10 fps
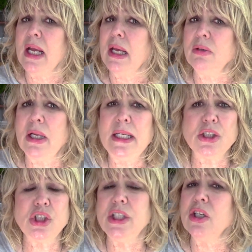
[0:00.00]
and
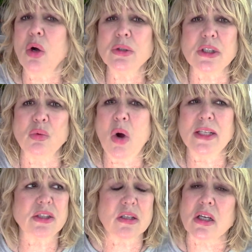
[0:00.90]
eat Cheetos and
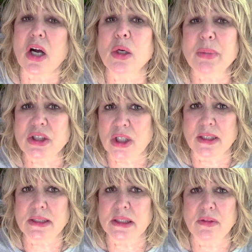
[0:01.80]
watch the garbage
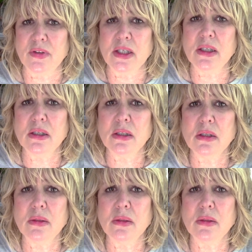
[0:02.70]
on T V.